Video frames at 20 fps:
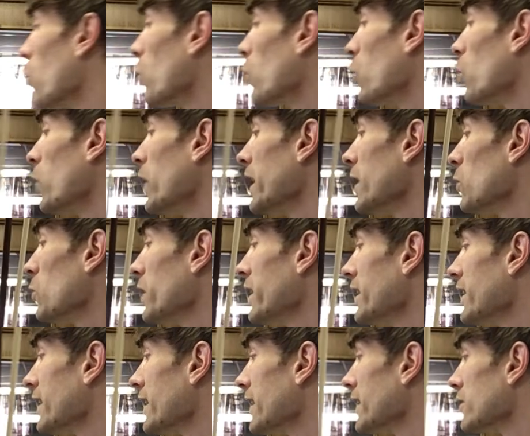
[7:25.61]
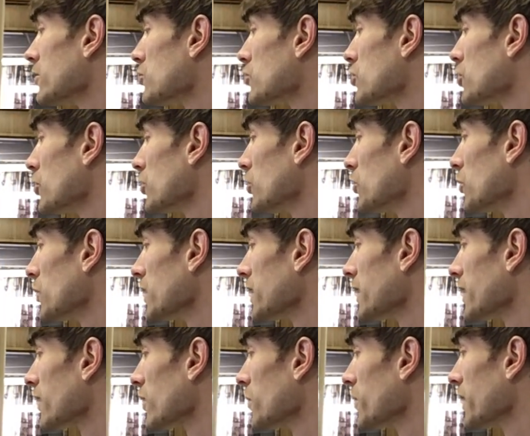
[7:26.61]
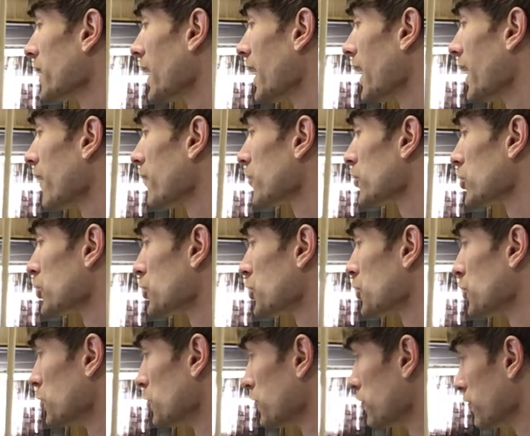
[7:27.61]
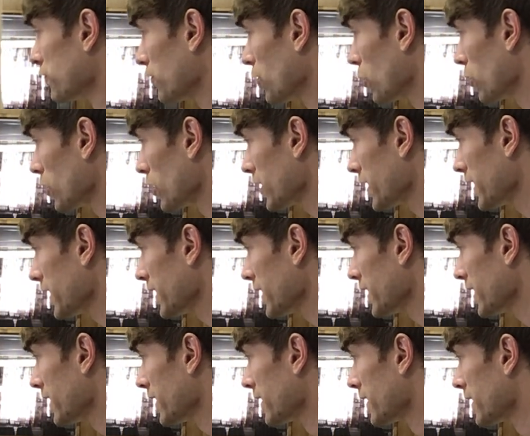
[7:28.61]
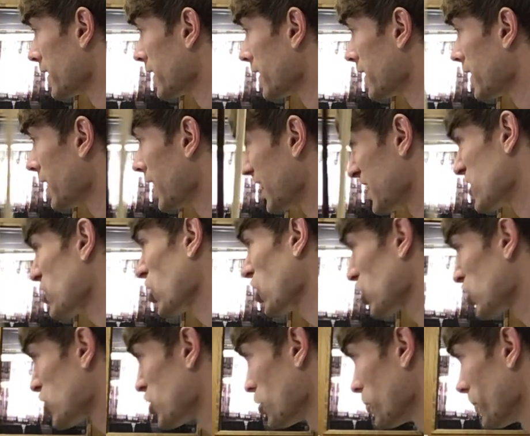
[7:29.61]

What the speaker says: When we get to a little bit after 240, starts 2